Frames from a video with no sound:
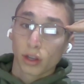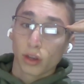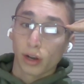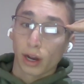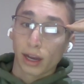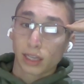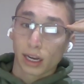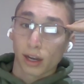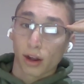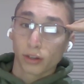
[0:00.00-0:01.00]
United
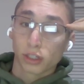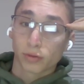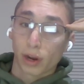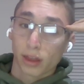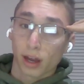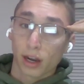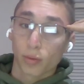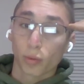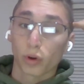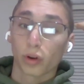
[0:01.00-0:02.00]
Technologies and
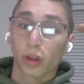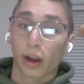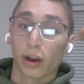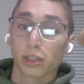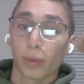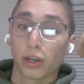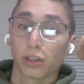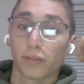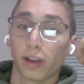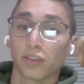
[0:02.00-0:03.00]
Raytheon were the area's major
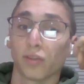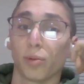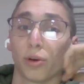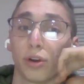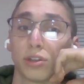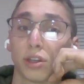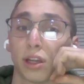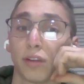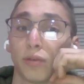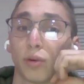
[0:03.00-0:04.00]
defensive employers and
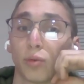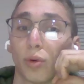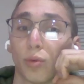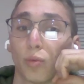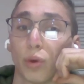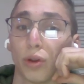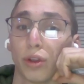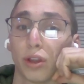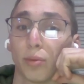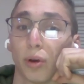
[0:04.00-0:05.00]
therefore
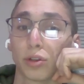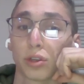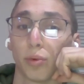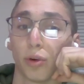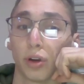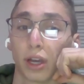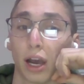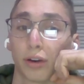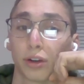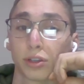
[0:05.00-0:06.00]
wielded the most important
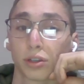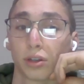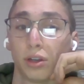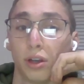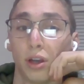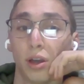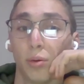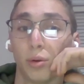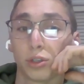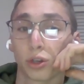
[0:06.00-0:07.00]
Congress.
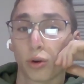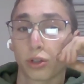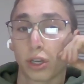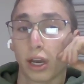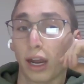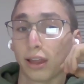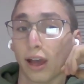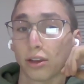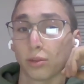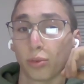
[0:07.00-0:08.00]
Sikorsky had
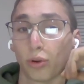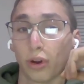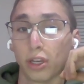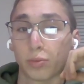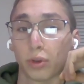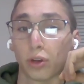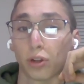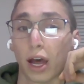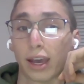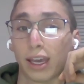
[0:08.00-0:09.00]
8,000 employees, but
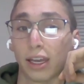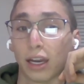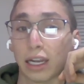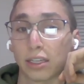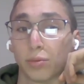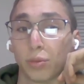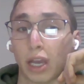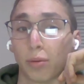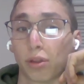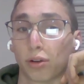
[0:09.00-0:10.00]
Lockheed instantly
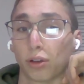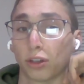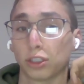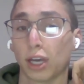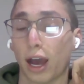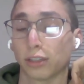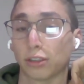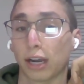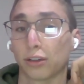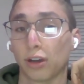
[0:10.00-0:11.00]
became the third largest
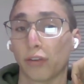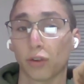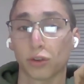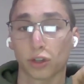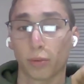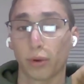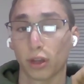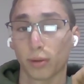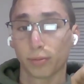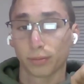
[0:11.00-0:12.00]
contractor after usurping
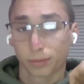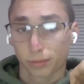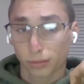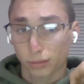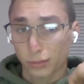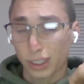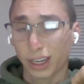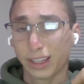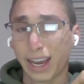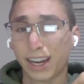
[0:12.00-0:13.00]
them,
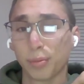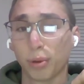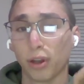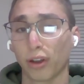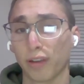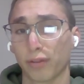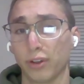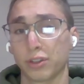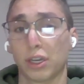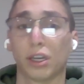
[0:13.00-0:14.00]
and gaining political
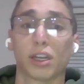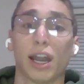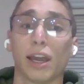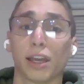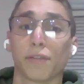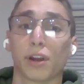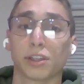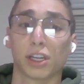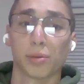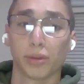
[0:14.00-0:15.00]
influence in Connecticut, for
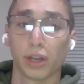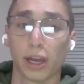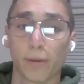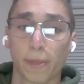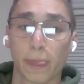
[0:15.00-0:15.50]
example, now.